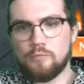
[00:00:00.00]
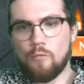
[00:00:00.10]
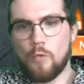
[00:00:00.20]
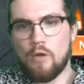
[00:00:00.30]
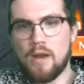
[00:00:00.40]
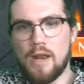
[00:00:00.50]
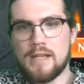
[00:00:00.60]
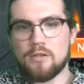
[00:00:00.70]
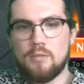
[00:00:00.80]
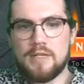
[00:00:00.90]
Alright, and he's
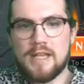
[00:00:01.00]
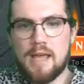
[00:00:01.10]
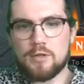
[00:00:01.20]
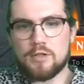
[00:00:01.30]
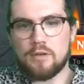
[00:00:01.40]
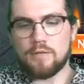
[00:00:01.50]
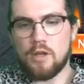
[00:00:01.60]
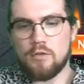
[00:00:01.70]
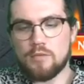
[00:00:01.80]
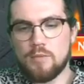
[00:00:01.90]
going to be tapping stuff
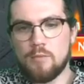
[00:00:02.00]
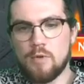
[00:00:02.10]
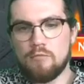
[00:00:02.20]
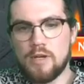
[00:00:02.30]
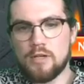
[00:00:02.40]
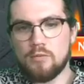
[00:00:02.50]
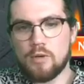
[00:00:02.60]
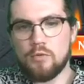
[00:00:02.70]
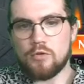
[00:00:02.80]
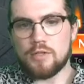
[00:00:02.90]
down, so maybe we really do want
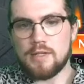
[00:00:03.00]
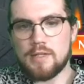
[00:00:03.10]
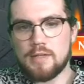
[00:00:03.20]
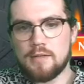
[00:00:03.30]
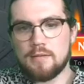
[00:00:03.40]
to push this in.